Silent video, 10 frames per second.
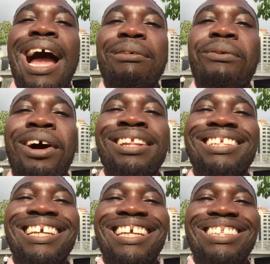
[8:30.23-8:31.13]
I want
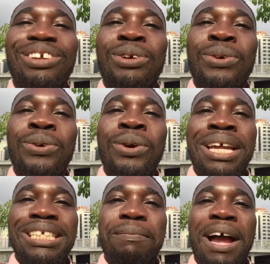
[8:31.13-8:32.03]
to
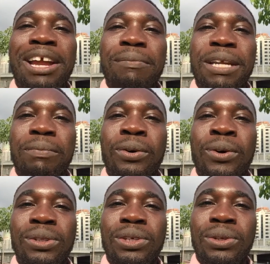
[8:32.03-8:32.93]
inspire
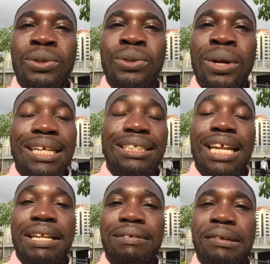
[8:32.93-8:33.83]
people to,
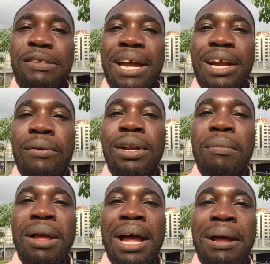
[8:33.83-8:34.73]
actually not even inspire, I
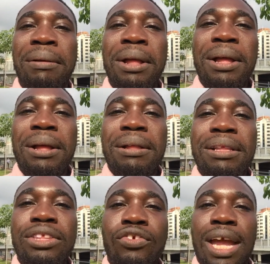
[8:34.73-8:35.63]
want to
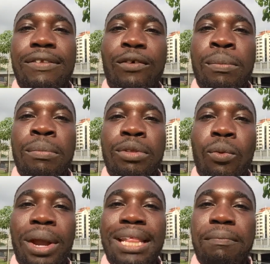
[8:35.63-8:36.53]
transform
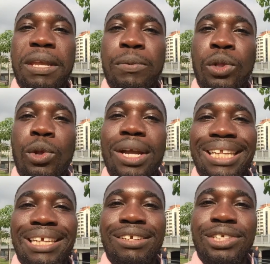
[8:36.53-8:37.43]
the way that people look
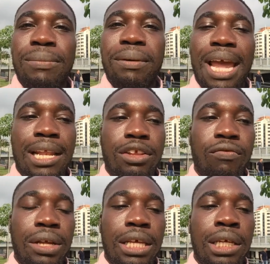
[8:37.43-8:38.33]
at leadership and
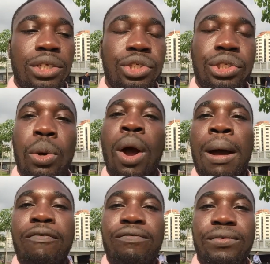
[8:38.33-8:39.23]
to really show
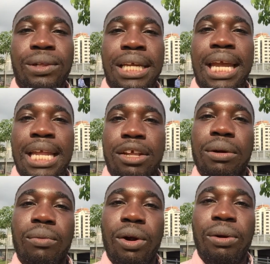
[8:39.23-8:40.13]
up fully in
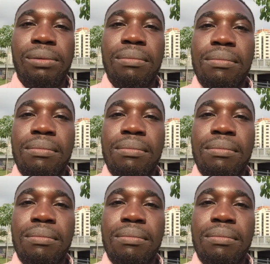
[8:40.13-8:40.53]
their world.